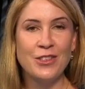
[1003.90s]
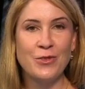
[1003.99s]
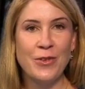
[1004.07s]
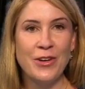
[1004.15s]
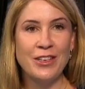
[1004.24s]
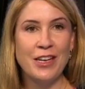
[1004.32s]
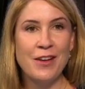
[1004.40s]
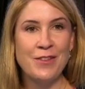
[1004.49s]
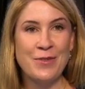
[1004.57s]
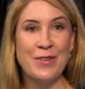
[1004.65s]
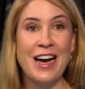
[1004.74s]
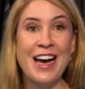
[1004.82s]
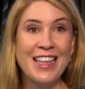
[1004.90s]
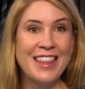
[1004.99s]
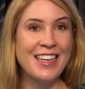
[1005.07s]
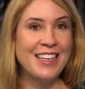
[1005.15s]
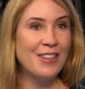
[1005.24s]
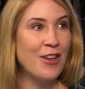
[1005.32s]
is a weird gift, but I
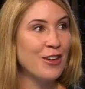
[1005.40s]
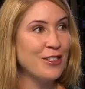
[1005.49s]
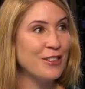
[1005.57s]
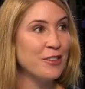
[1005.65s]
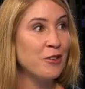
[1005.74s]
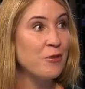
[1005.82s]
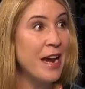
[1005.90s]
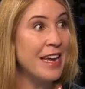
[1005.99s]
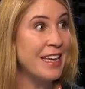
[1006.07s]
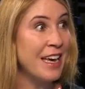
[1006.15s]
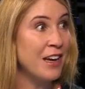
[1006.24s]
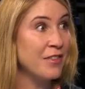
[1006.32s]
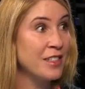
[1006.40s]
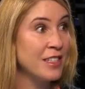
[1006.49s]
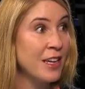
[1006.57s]
think luggage is a great gift.